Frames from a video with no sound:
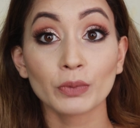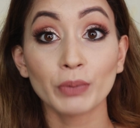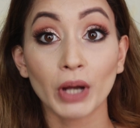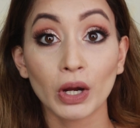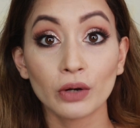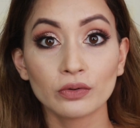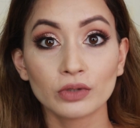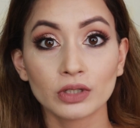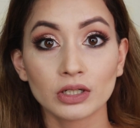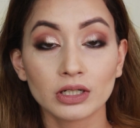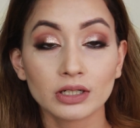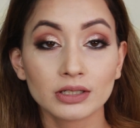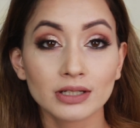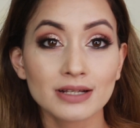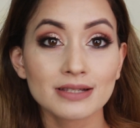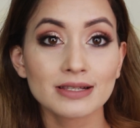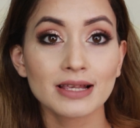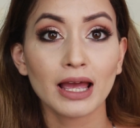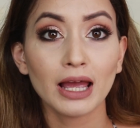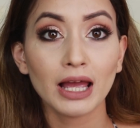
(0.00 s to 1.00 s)
powder
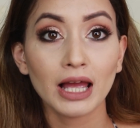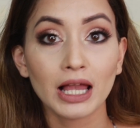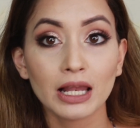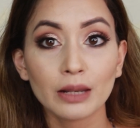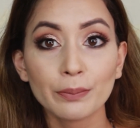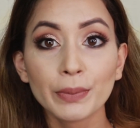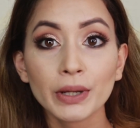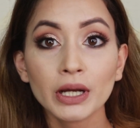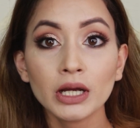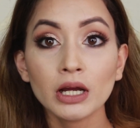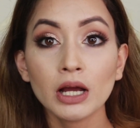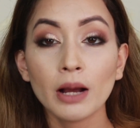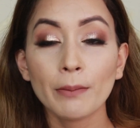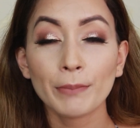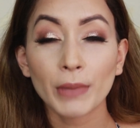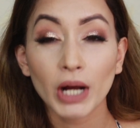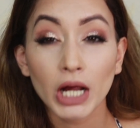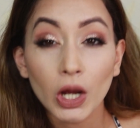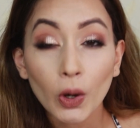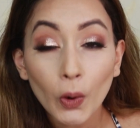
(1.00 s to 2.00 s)
does help
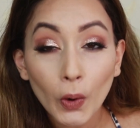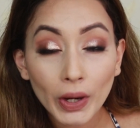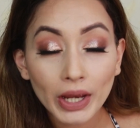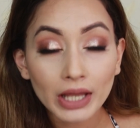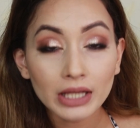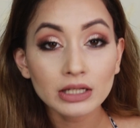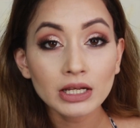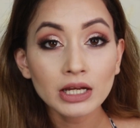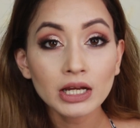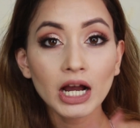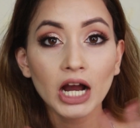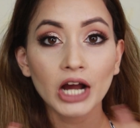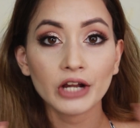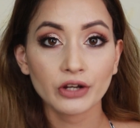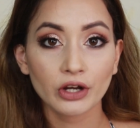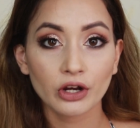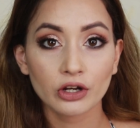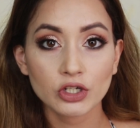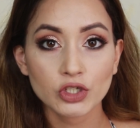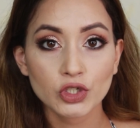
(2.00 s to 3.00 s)
my oil
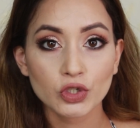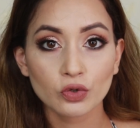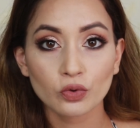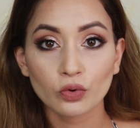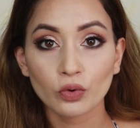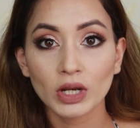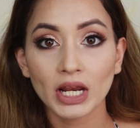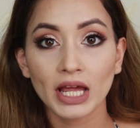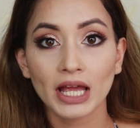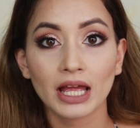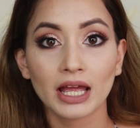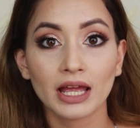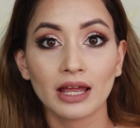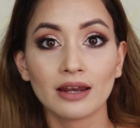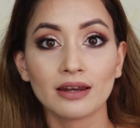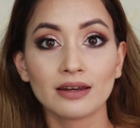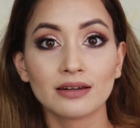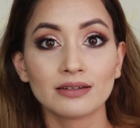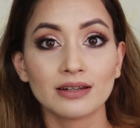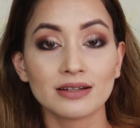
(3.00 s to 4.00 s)
under control,
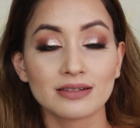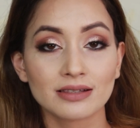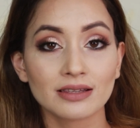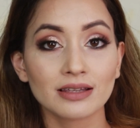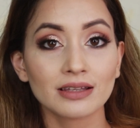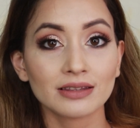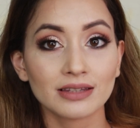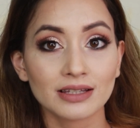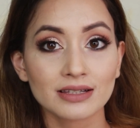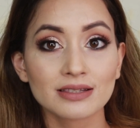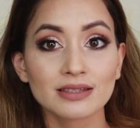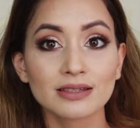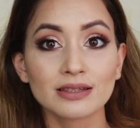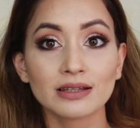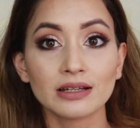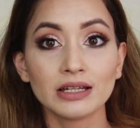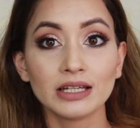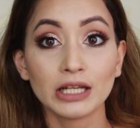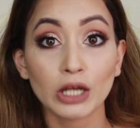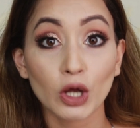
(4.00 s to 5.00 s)
and does this
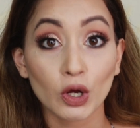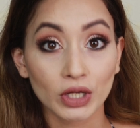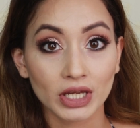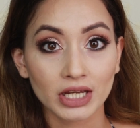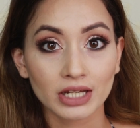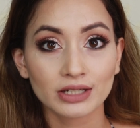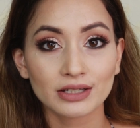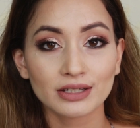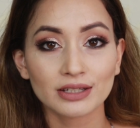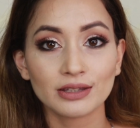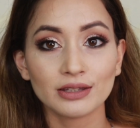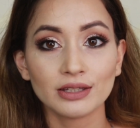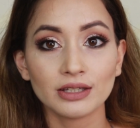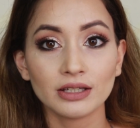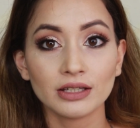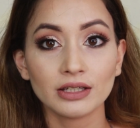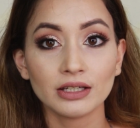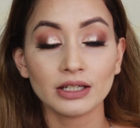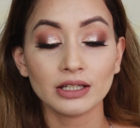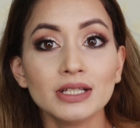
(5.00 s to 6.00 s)
elongate
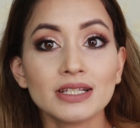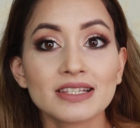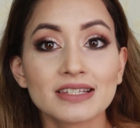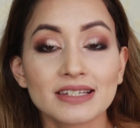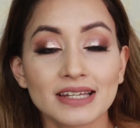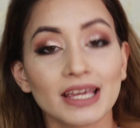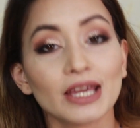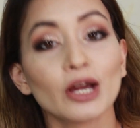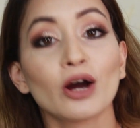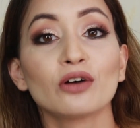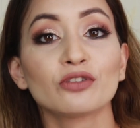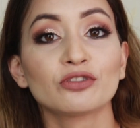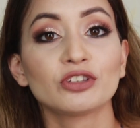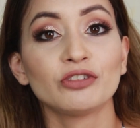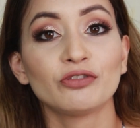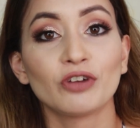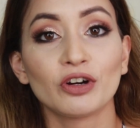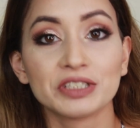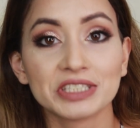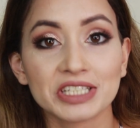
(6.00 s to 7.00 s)
the stay of
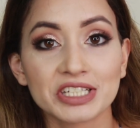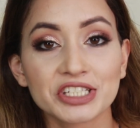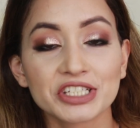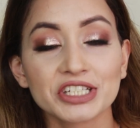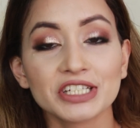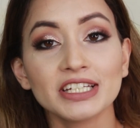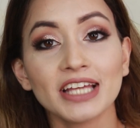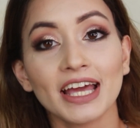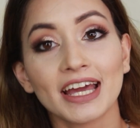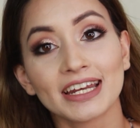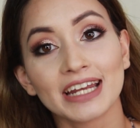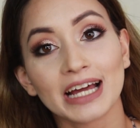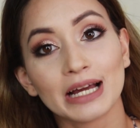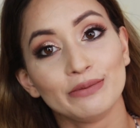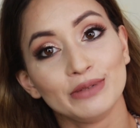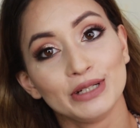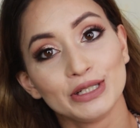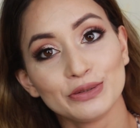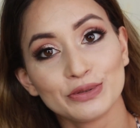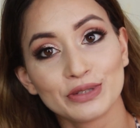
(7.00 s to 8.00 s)
the foundation. And I
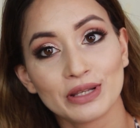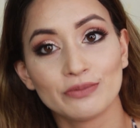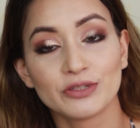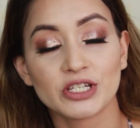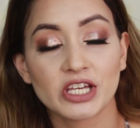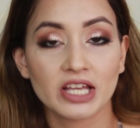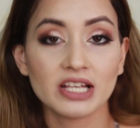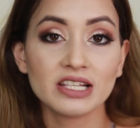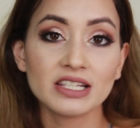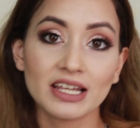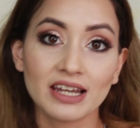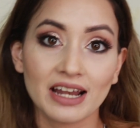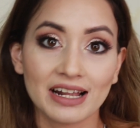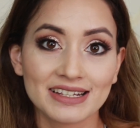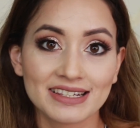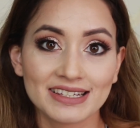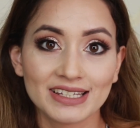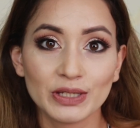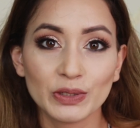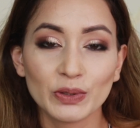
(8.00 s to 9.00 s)
will do some check-ins and
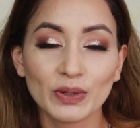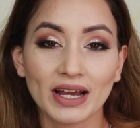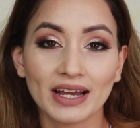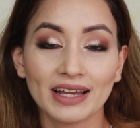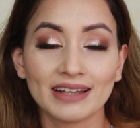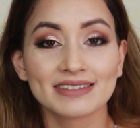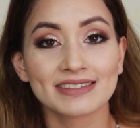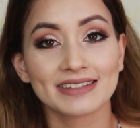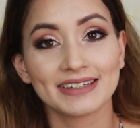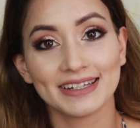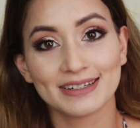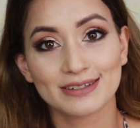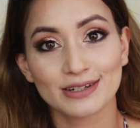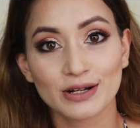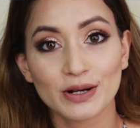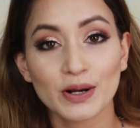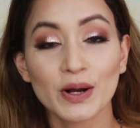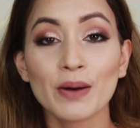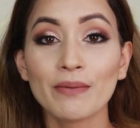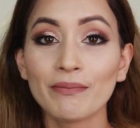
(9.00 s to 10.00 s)
I'll see you guys
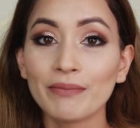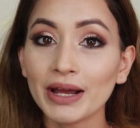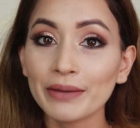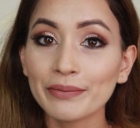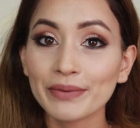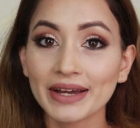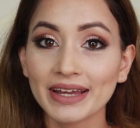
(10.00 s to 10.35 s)
later. Bye